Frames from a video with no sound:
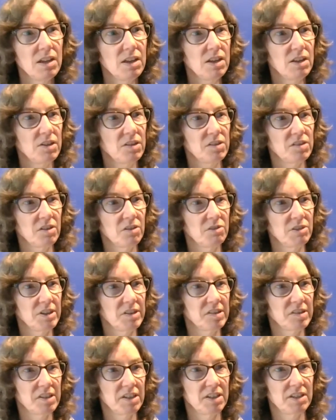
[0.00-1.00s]
So let's
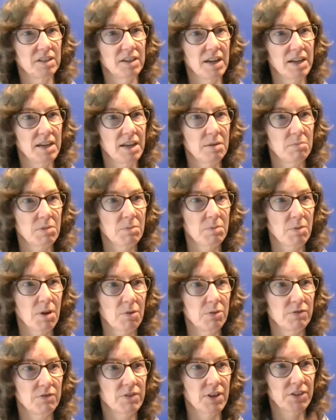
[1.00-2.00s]
see, did I name them?
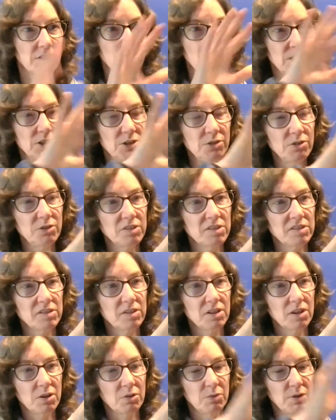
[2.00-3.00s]
We've got the glutes,
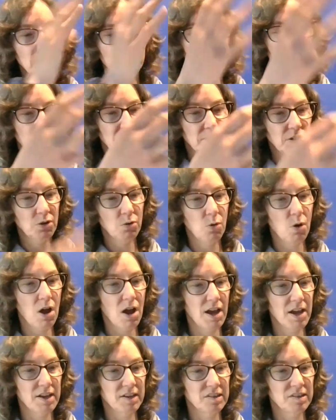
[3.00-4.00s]
we've got the
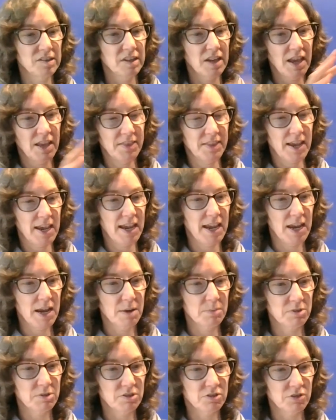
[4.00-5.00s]
quads and the
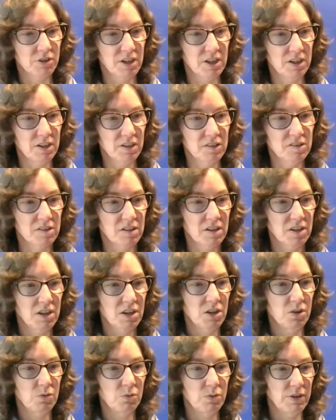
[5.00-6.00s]
hamstrings,
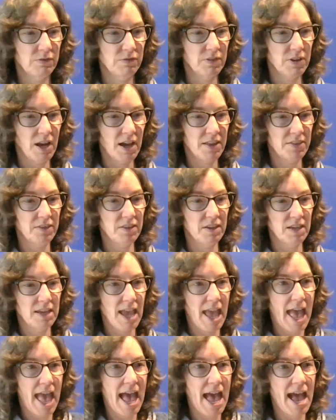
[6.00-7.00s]
we've got the
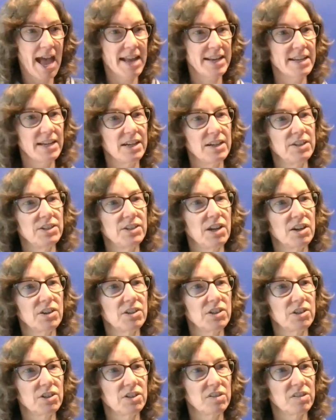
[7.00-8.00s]

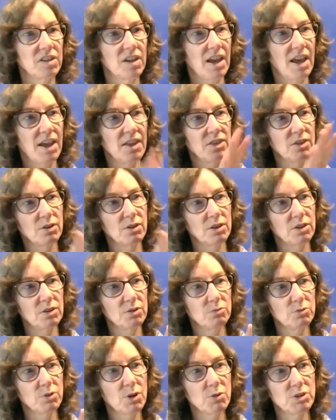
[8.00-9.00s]
adductors and the
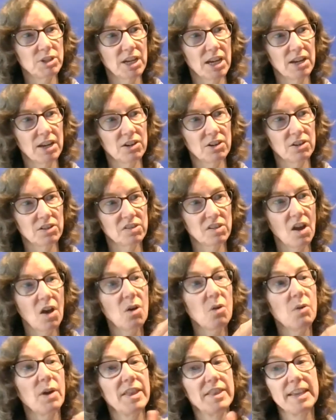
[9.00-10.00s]
rotators,
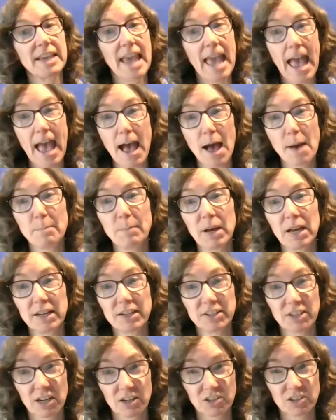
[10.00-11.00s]
and the
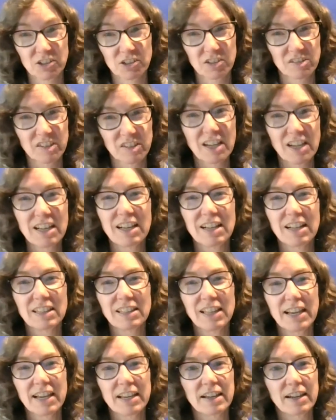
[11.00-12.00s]
abductors,
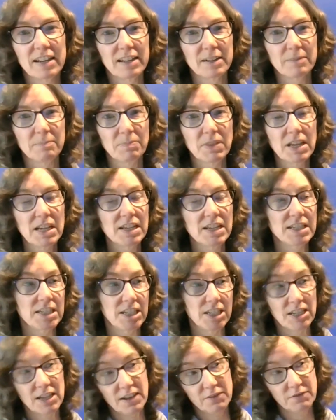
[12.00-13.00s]
like
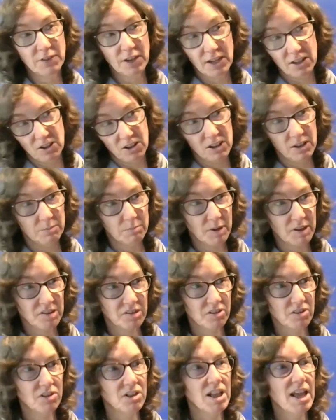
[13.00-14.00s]
TFL
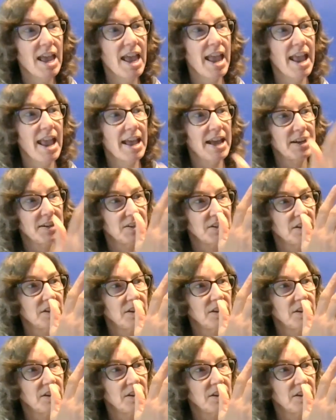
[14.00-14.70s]
muscle, and